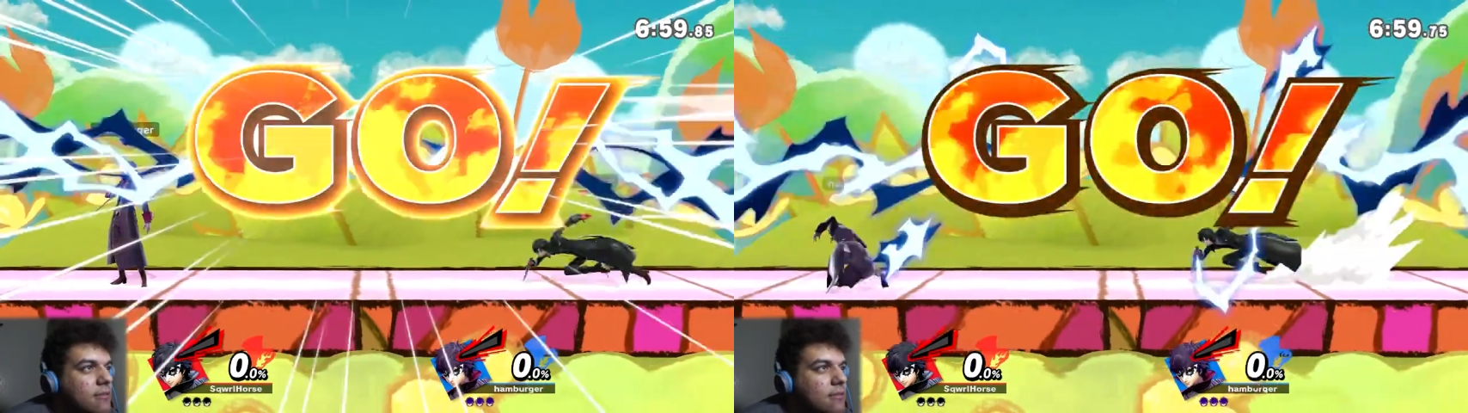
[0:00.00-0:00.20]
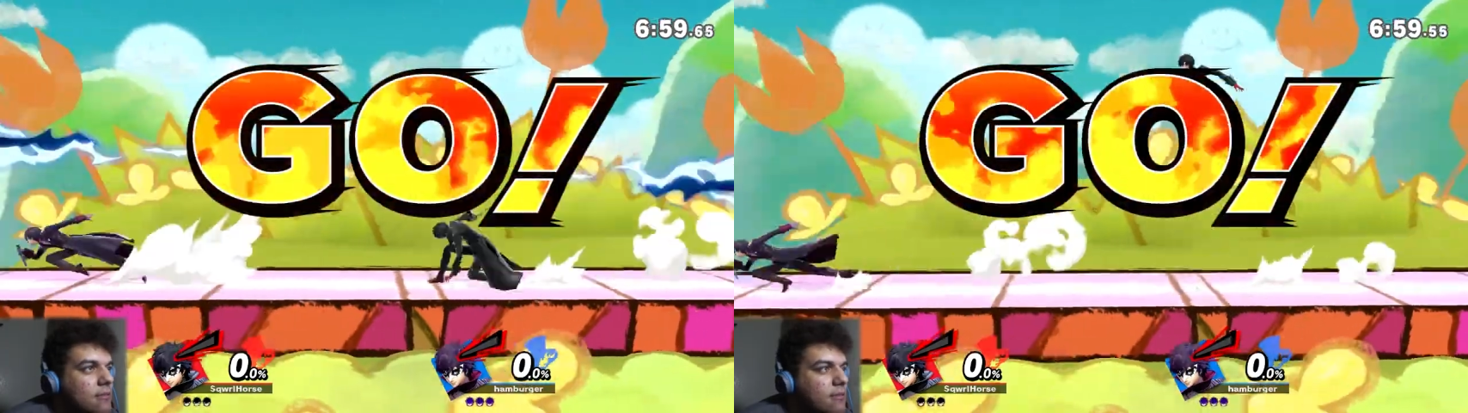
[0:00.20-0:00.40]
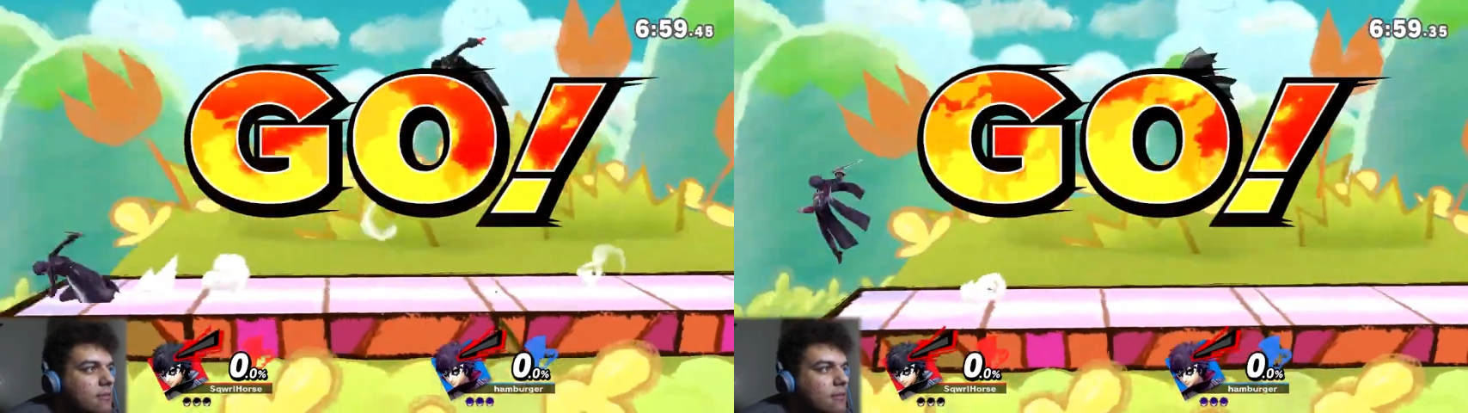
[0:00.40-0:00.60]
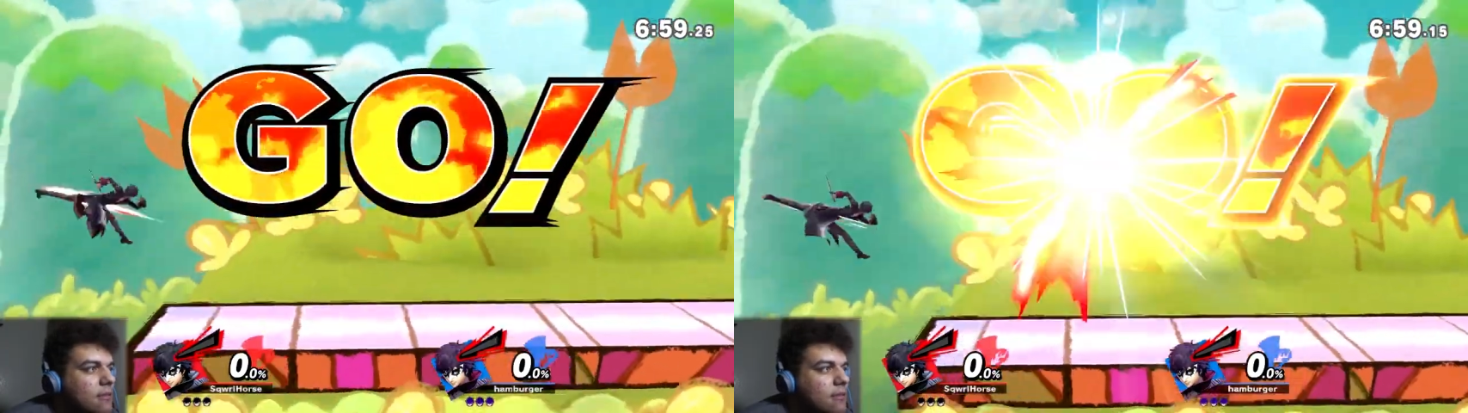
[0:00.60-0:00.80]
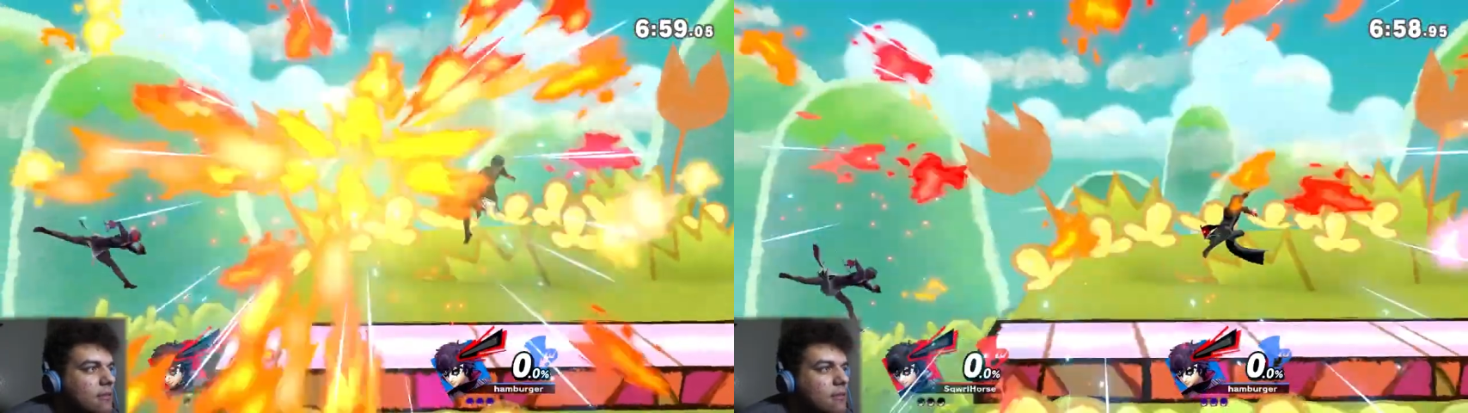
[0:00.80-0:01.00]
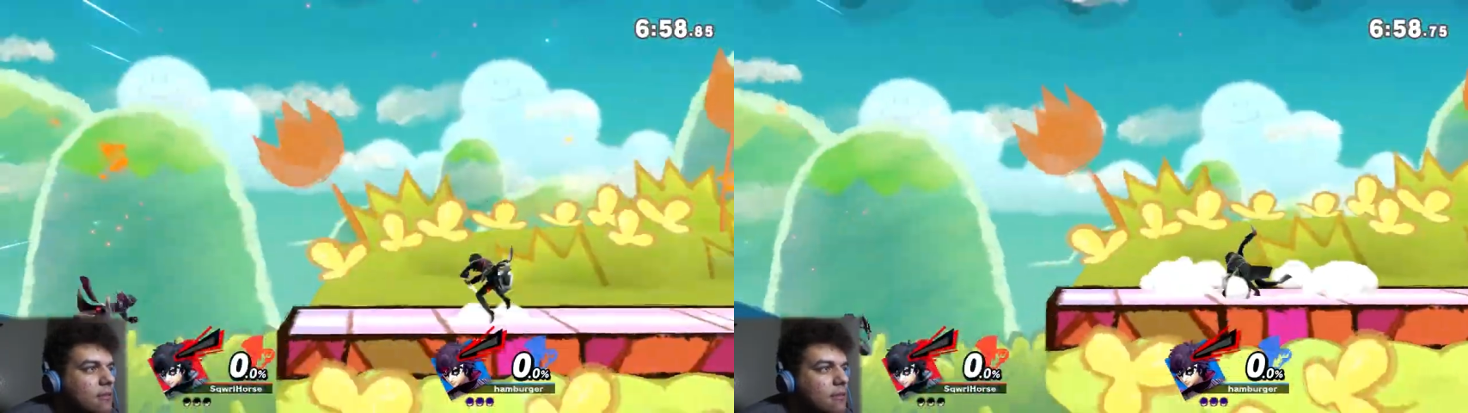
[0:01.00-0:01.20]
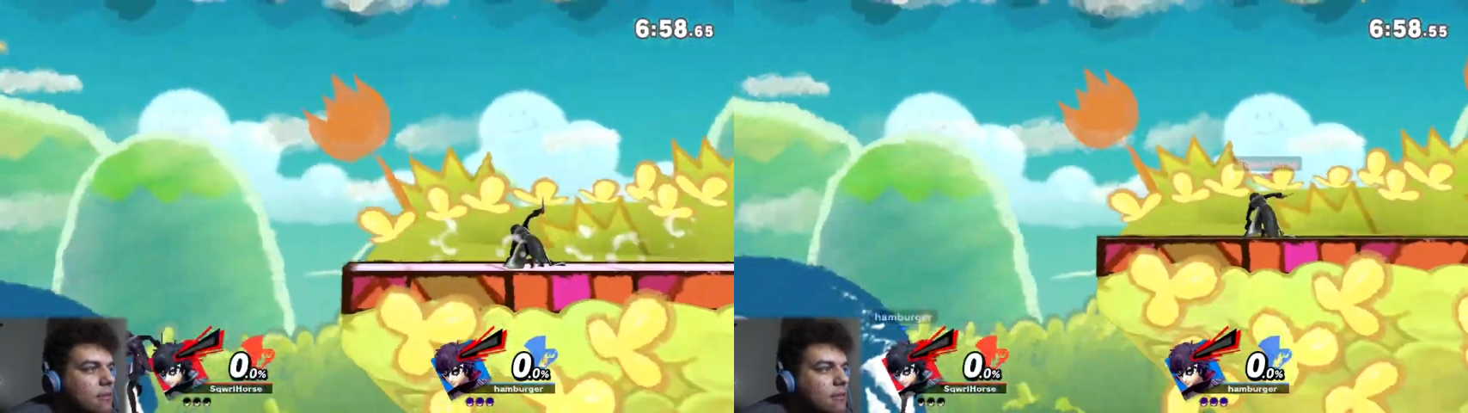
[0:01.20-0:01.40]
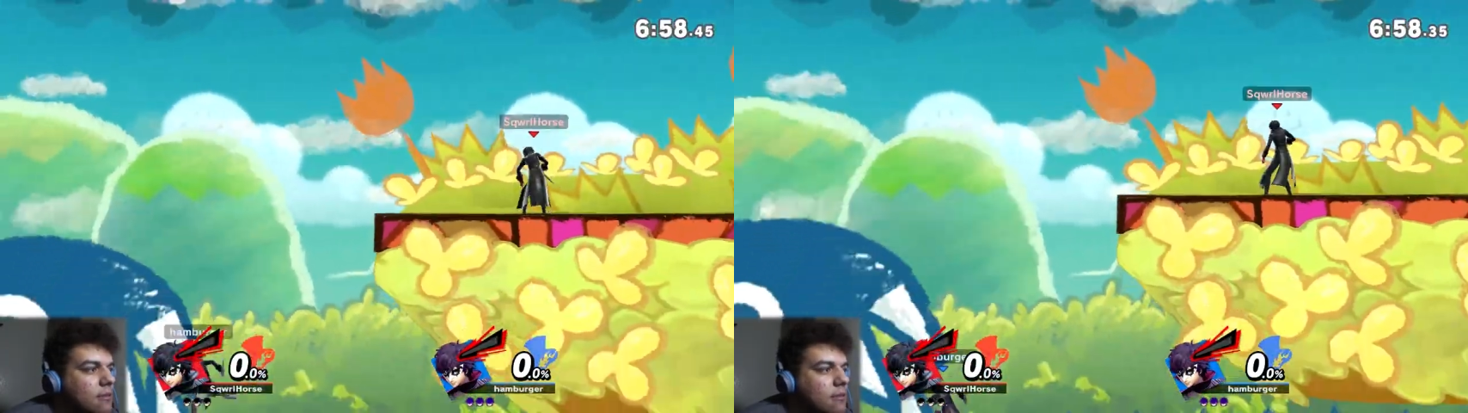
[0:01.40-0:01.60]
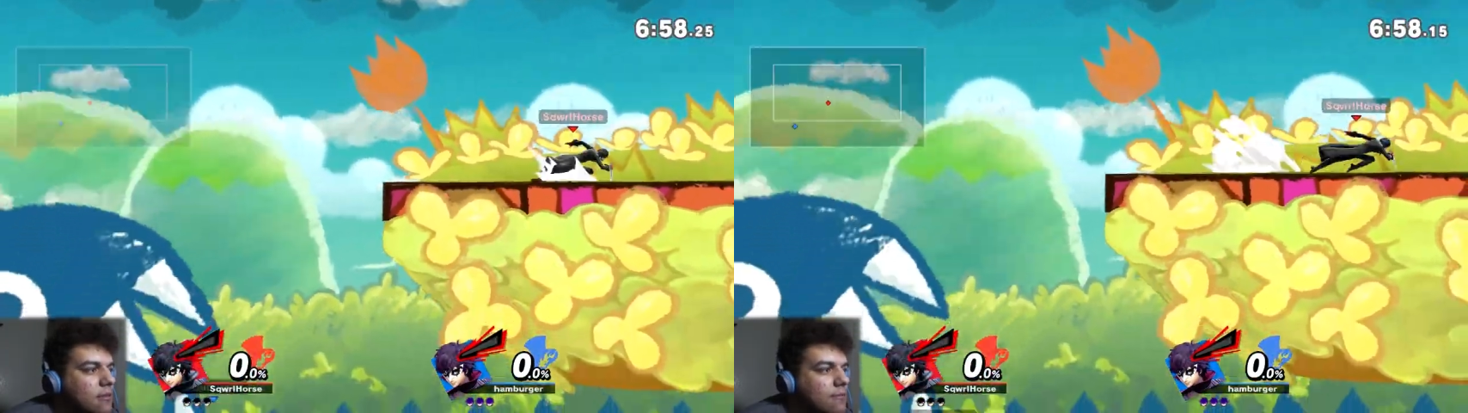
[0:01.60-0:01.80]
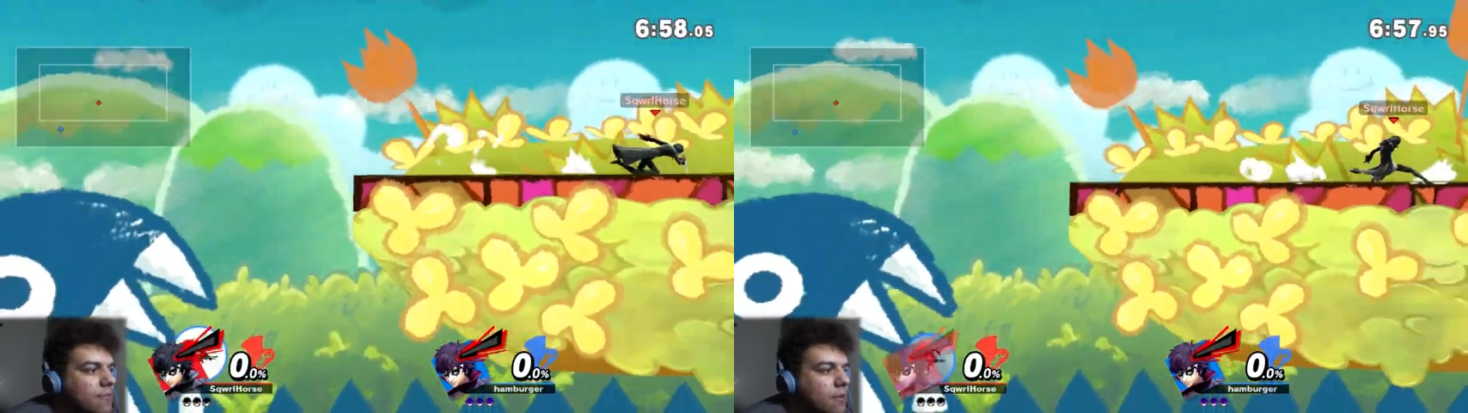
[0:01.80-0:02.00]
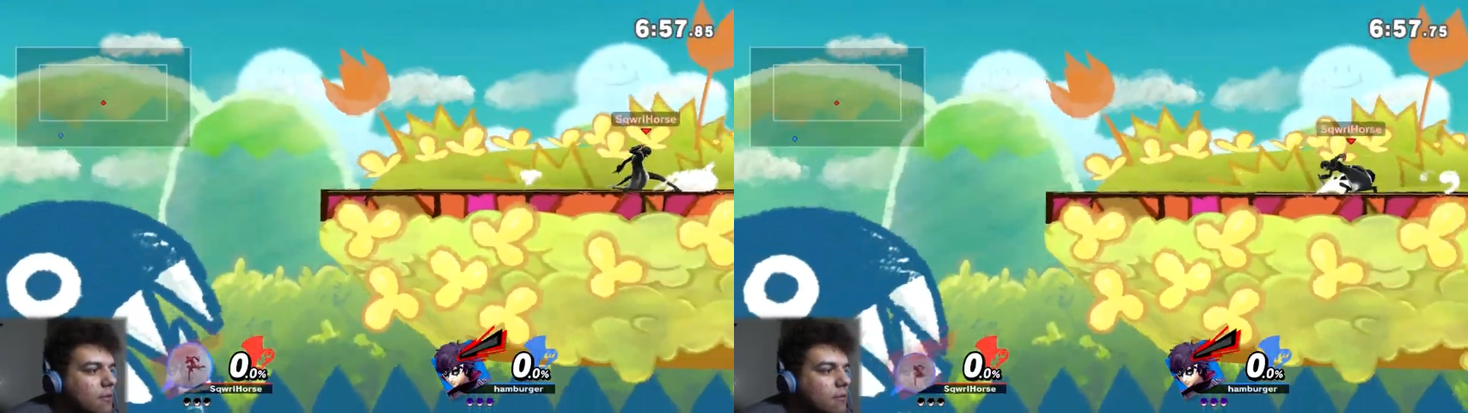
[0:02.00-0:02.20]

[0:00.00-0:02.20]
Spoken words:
No one is speaking in this clip.